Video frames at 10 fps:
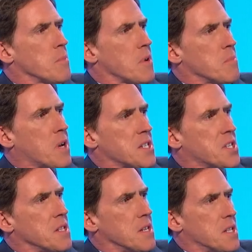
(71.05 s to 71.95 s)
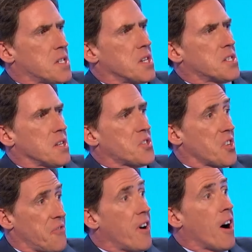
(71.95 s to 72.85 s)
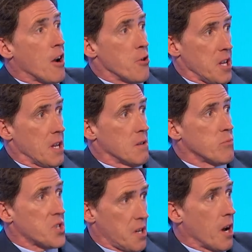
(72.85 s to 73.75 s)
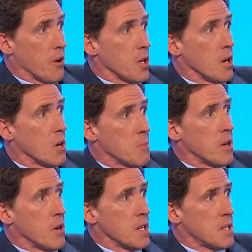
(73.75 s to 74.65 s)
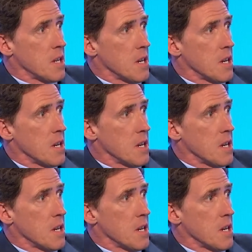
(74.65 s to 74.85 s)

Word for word: I'm, I'm guessing that this is a safari scenario, am I right?